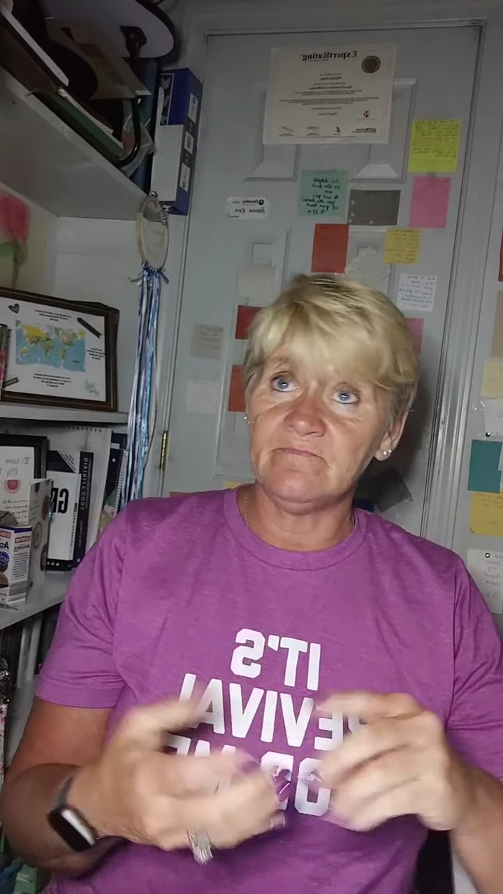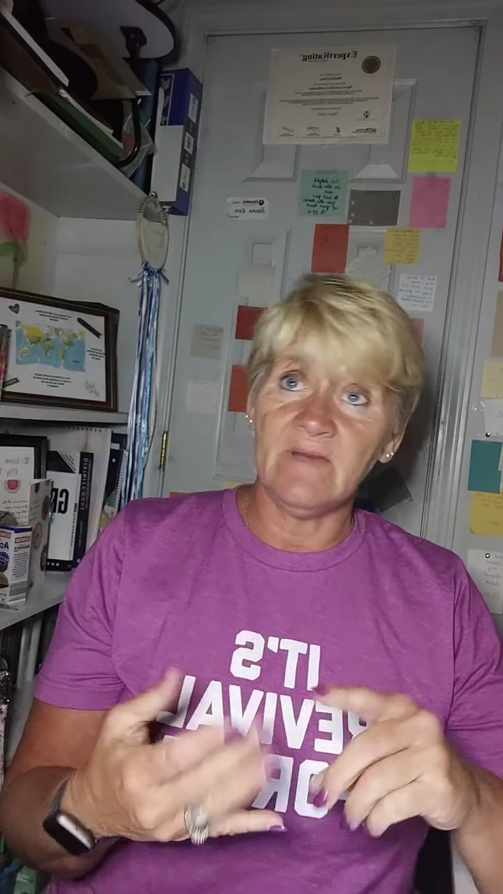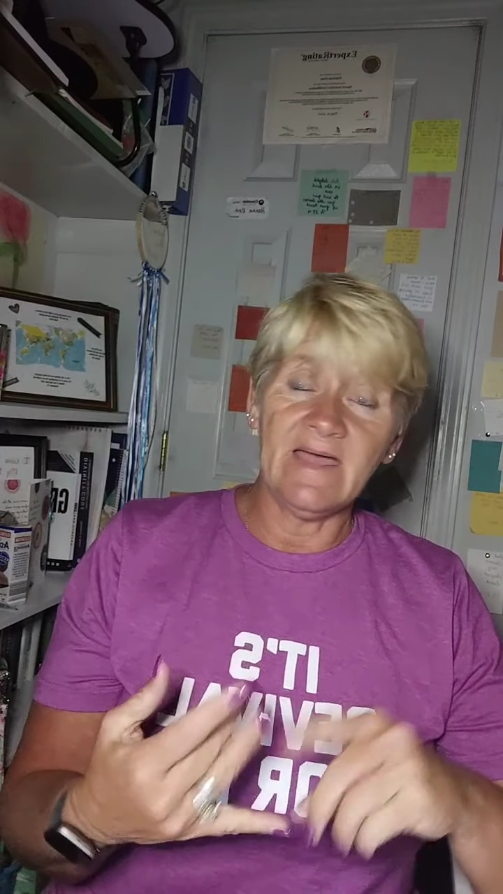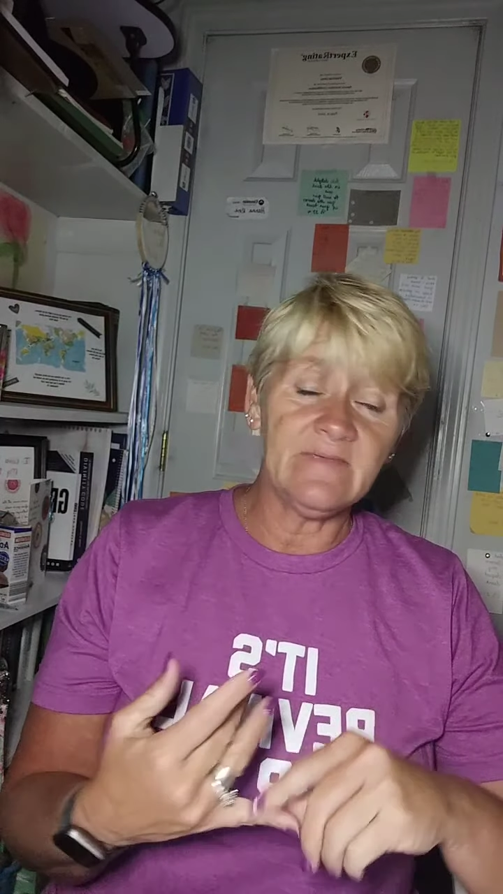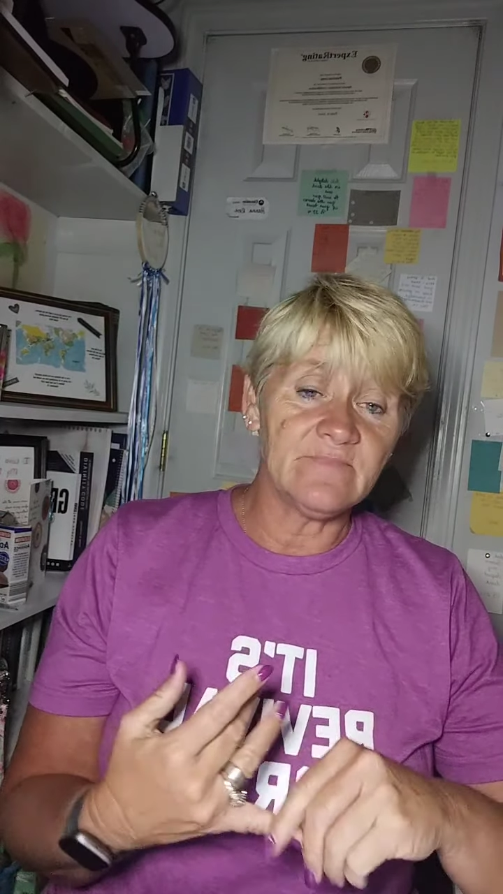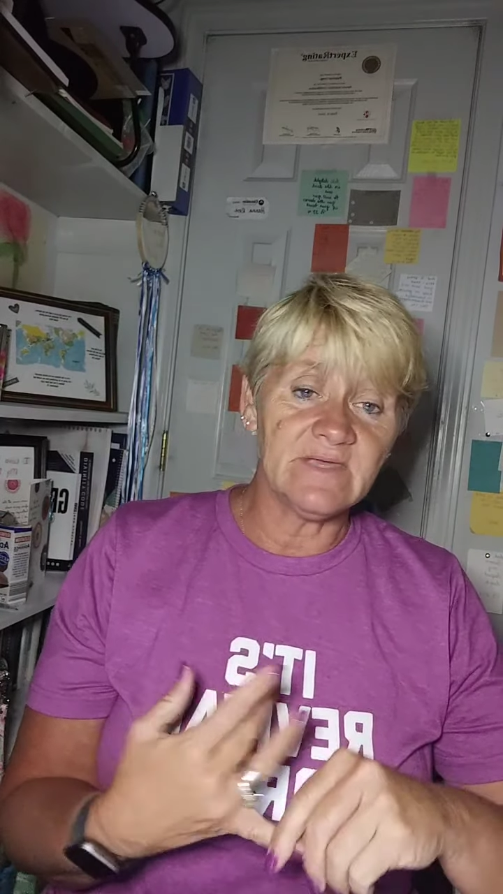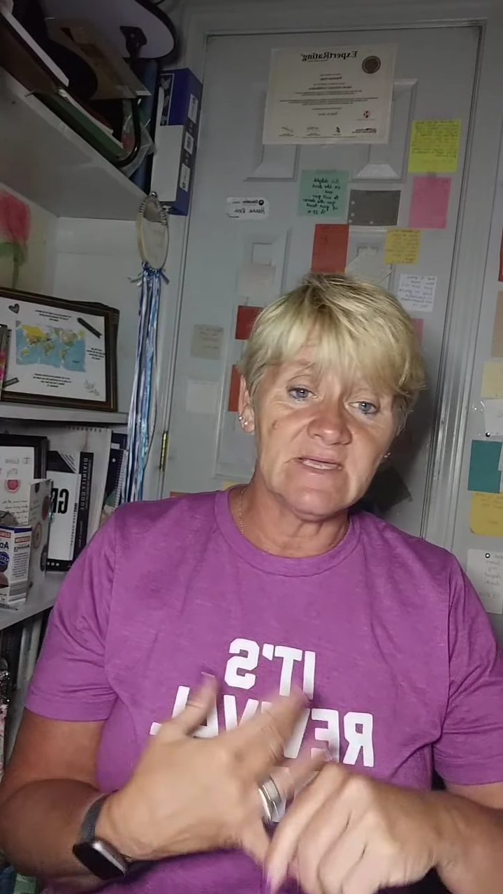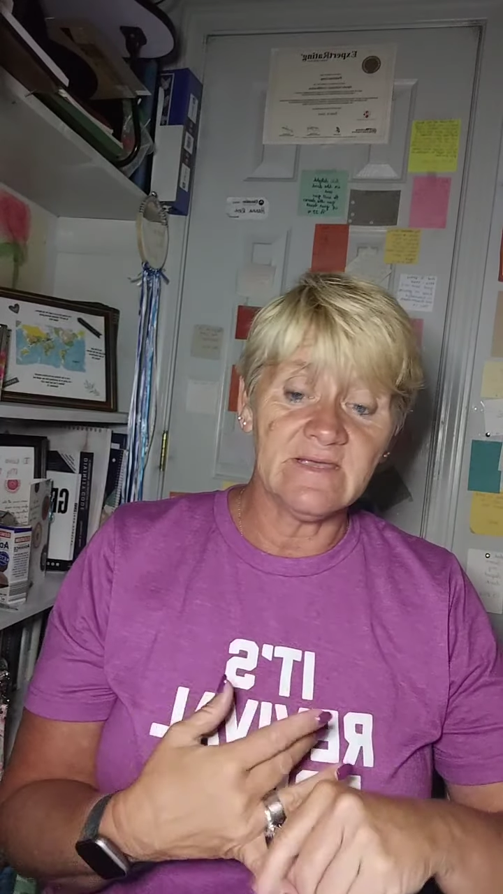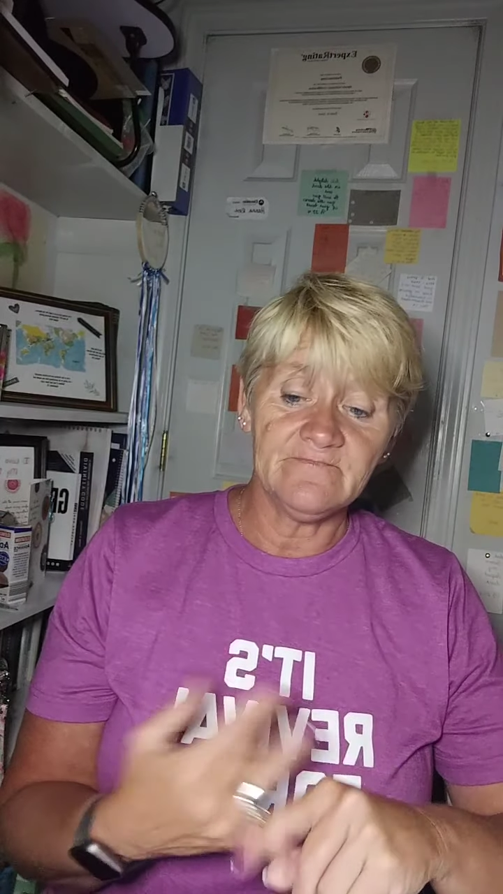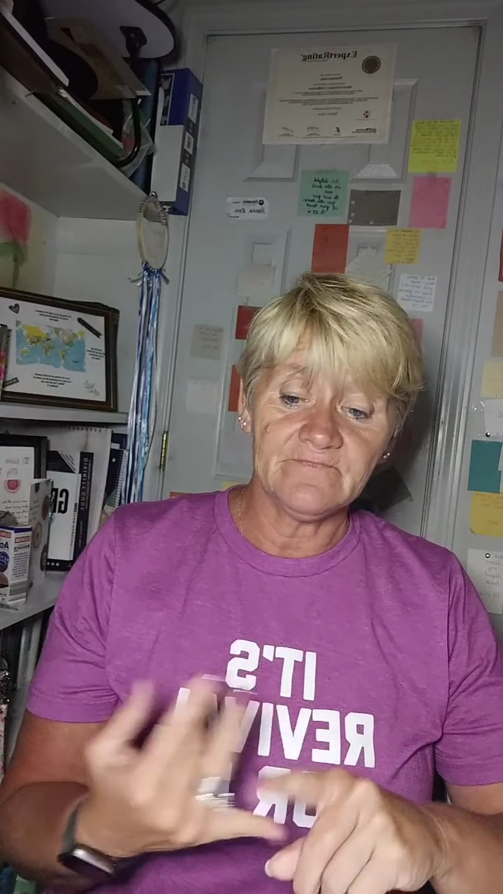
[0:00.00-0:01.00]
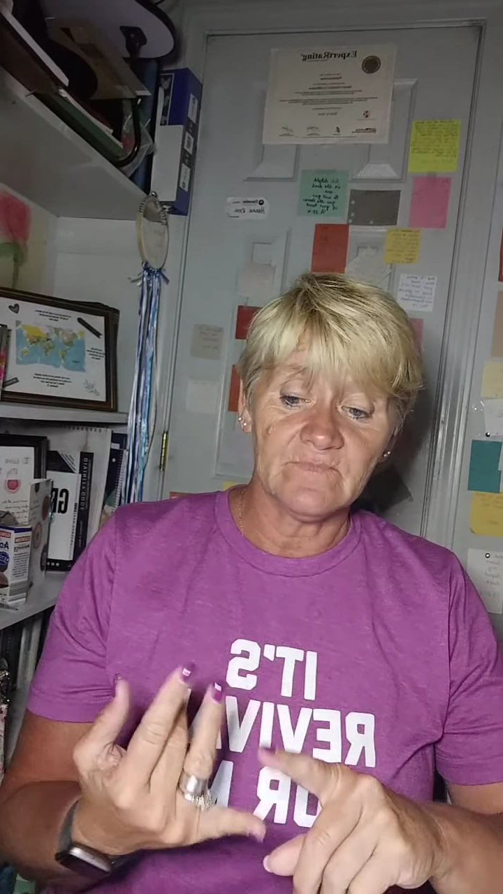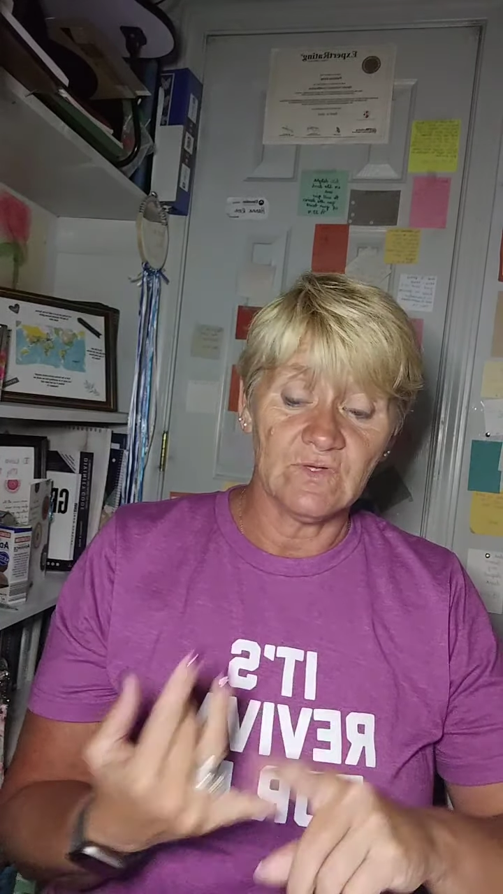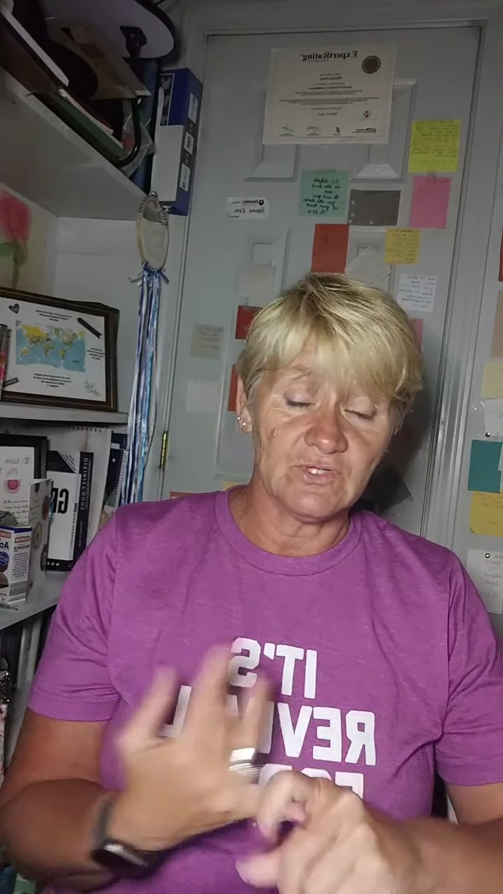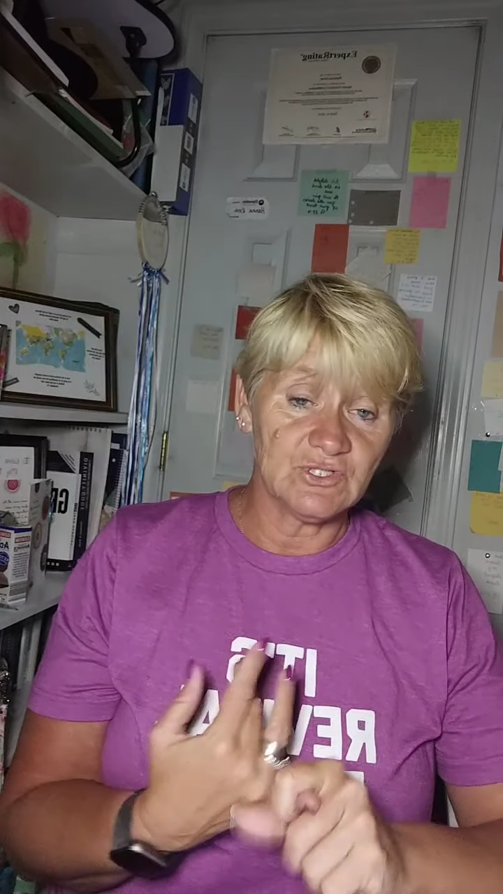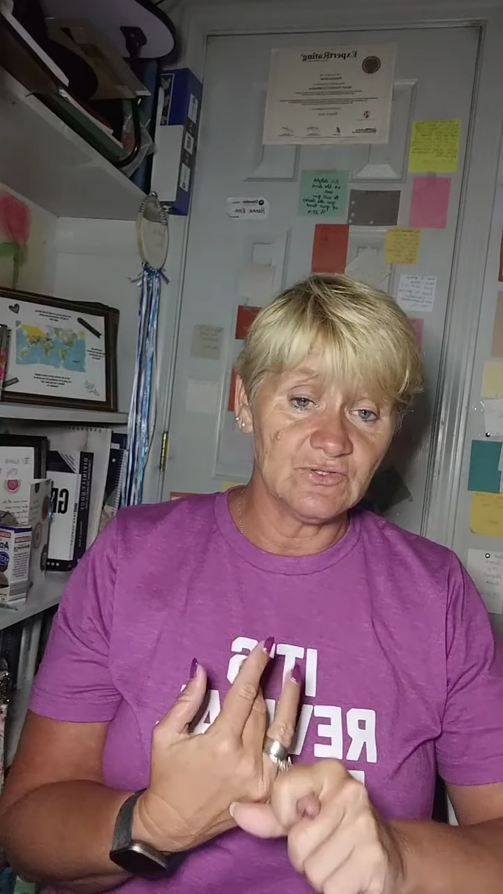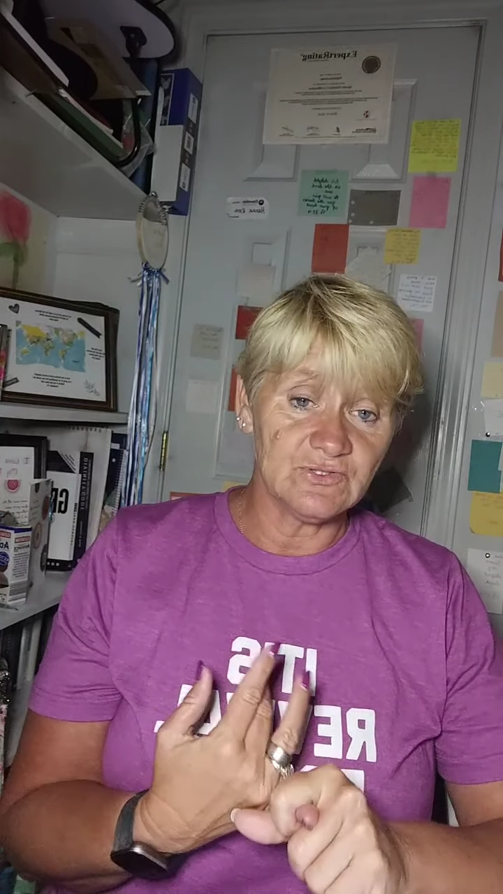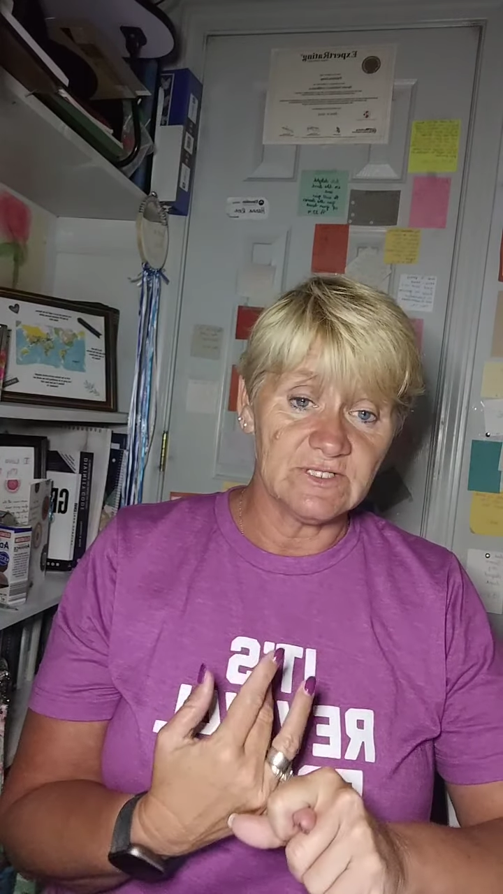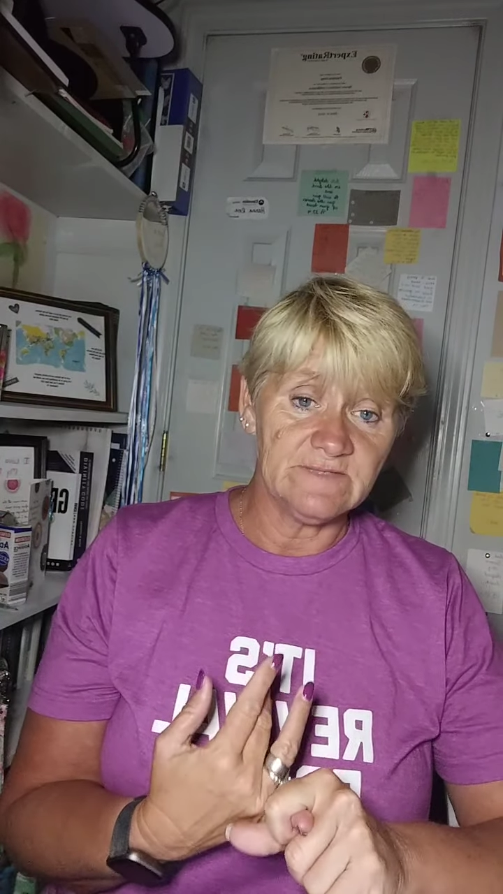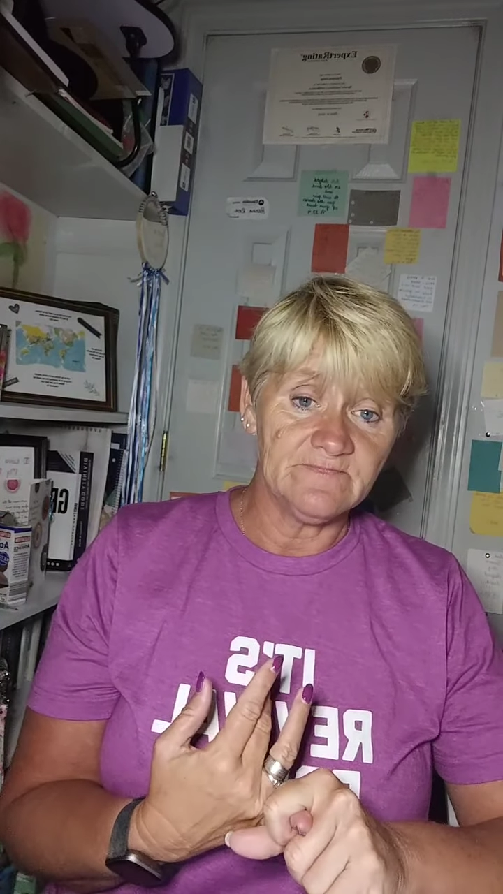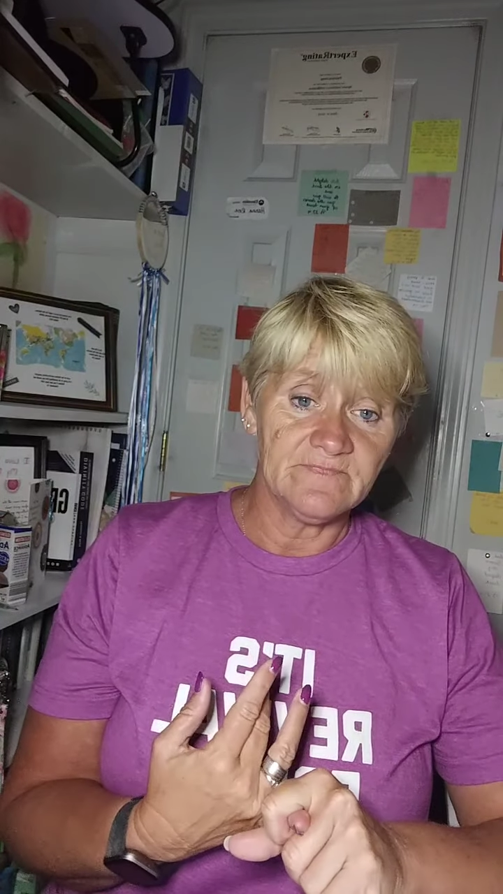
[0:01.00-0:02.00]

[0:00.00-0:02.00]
might be your children,